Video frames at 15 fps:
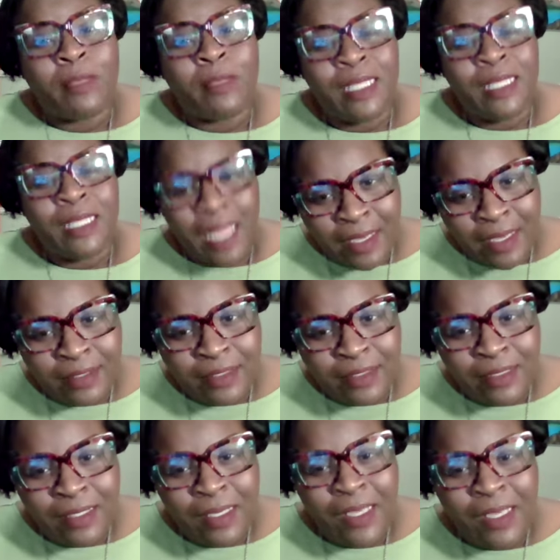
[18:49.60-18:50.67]
Be
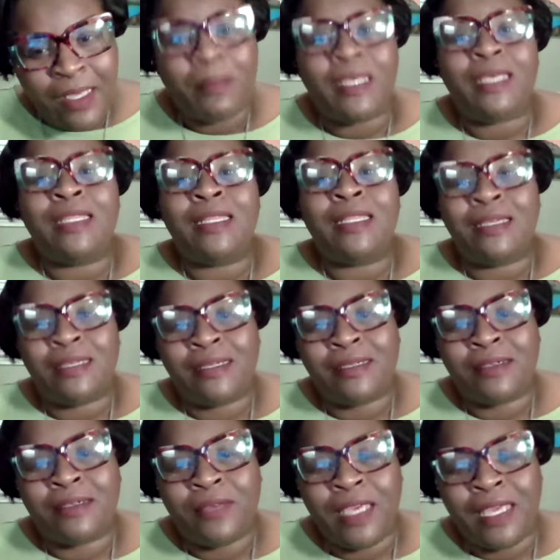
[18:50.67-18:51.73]
light, be
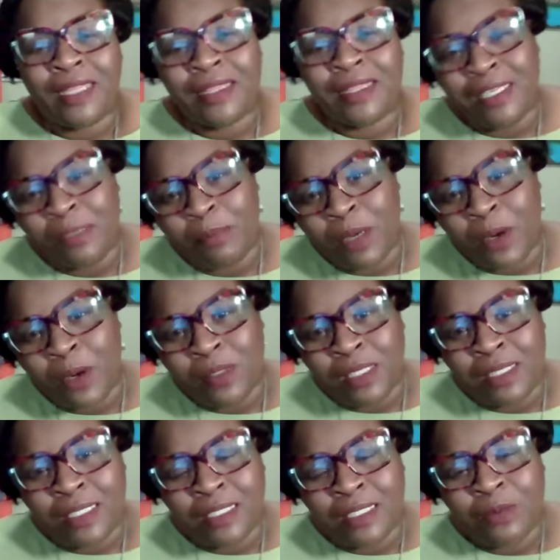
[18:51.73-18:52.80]
loved, and lead
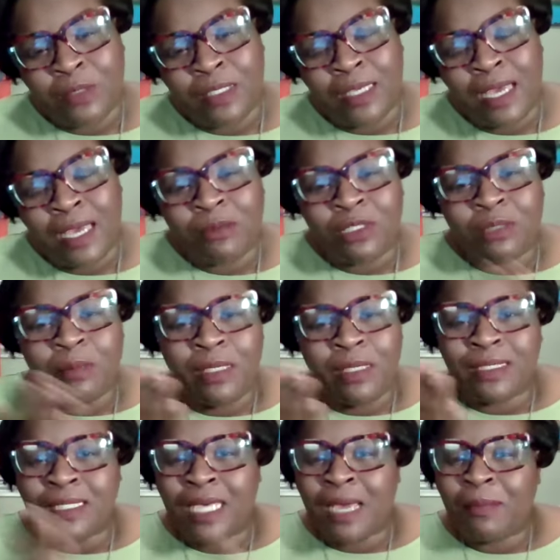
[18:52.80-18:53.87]
boldly this week. I'm
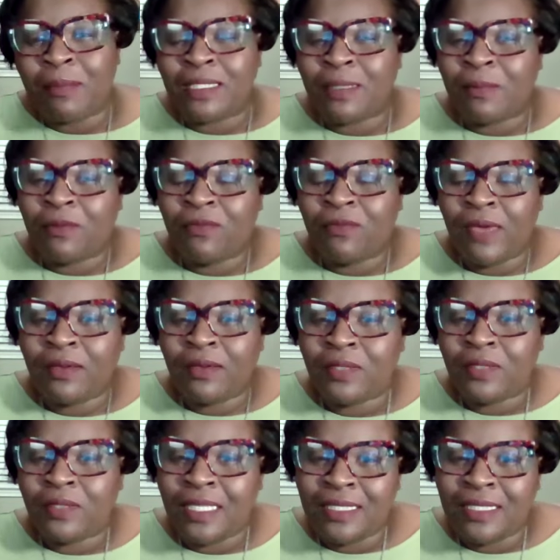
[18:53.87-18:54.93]
Jamaica Thomas. I'm the founder
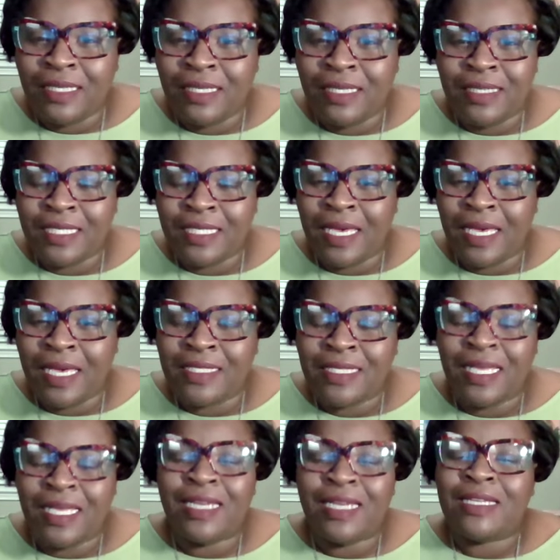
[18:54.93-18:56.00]
of JT
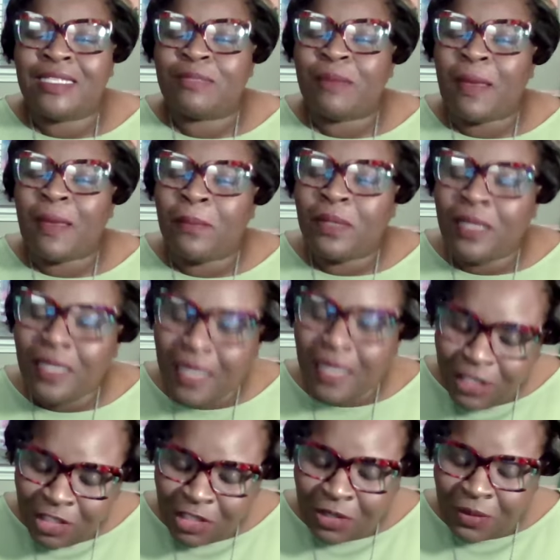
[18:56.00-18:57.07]
Educates, and it is my
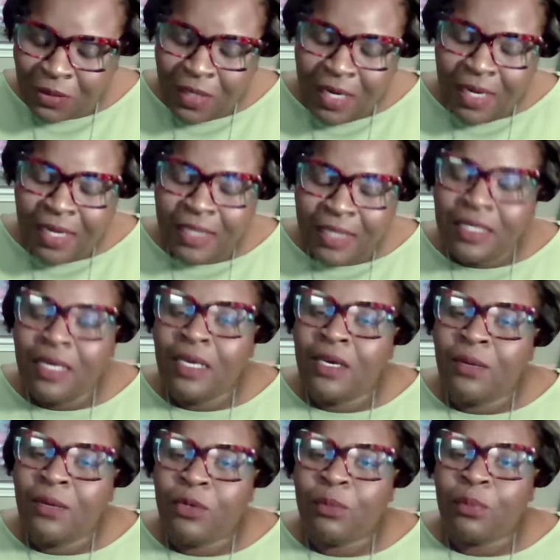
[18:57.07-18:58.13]
pleasure to
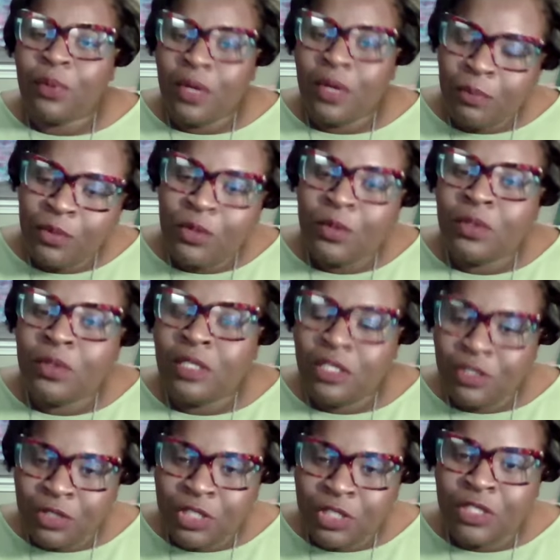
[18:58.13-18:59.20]
help you prep your
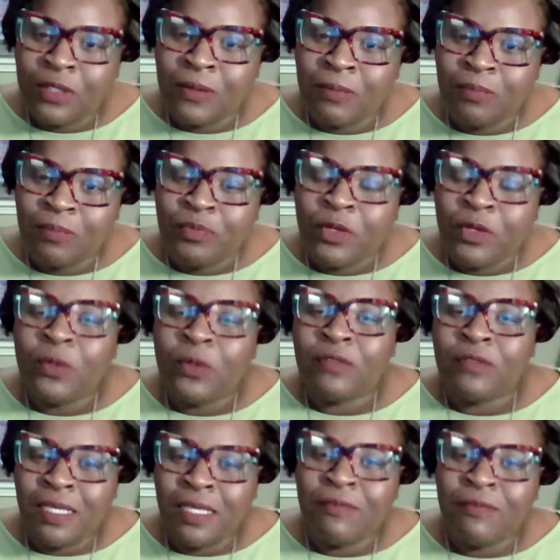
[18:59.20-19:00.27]
leadership
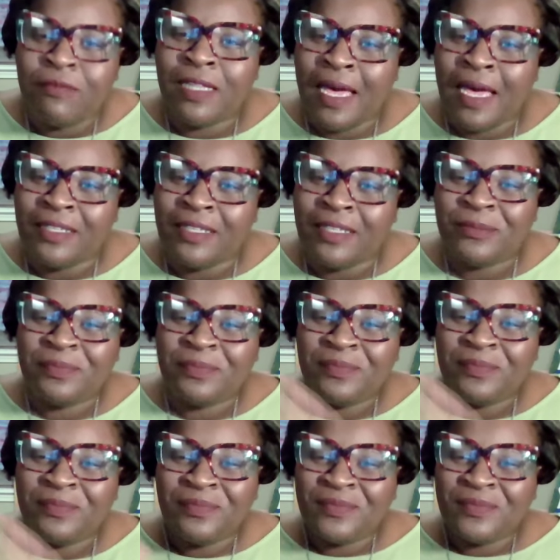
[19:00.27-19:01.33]
with love and light.
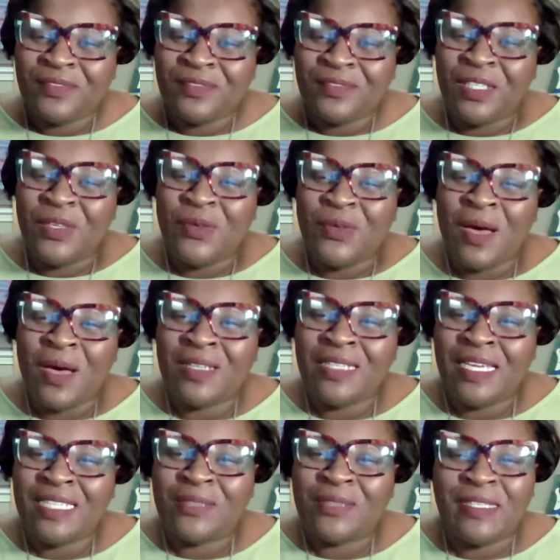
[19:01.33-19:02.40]
See you
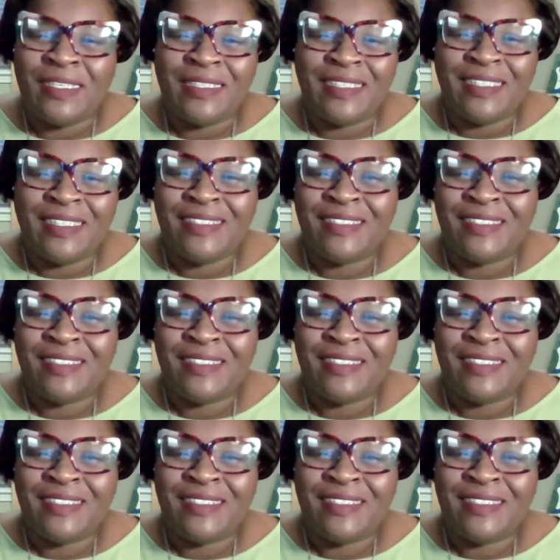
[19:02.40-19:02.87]
all next week.